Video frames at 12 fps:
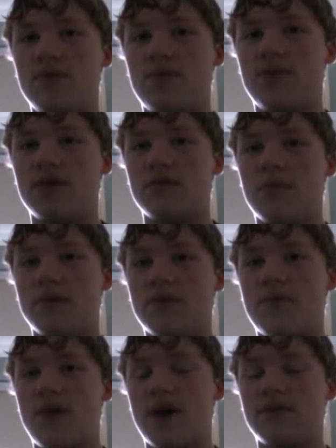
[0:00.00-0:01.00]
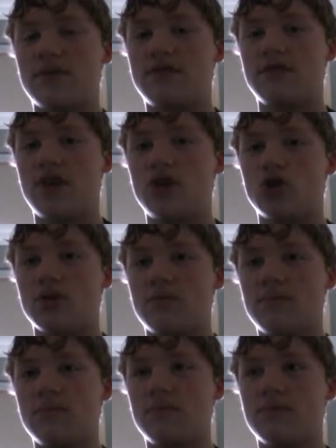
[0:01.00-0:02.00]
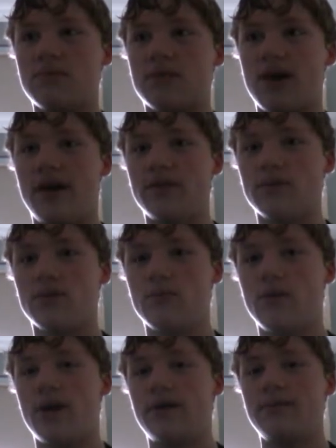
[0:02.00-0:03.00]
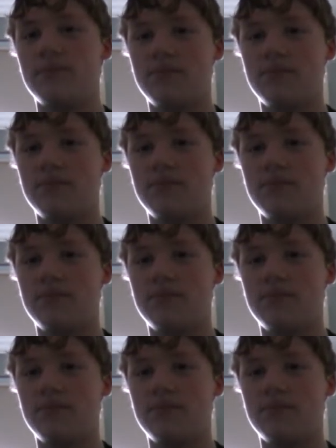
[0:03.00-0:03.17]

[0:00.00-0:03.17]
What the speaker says: face him on the Final Destination. I don't know why.